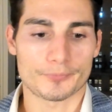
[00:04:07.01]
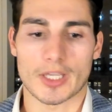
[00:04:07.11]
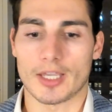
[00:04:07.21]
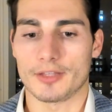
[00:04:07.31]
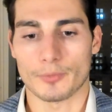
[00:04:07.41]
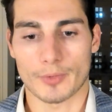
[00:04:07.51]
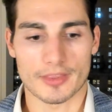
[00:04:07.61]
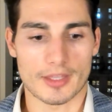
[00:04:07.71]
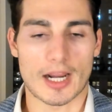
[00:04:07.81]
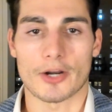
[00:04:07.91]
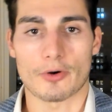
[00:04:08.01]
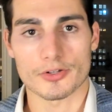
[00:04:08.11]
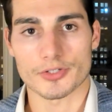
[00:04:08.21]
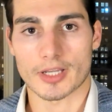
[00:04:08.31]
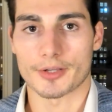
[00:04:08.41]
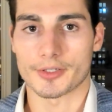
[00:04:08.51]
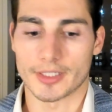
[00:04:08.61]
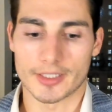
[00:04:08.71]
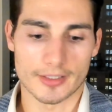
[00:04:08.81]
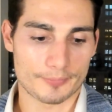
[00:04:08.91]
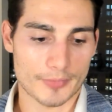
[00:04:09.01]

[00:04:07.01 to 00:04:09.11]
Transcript: and the way that IRRs are calculated,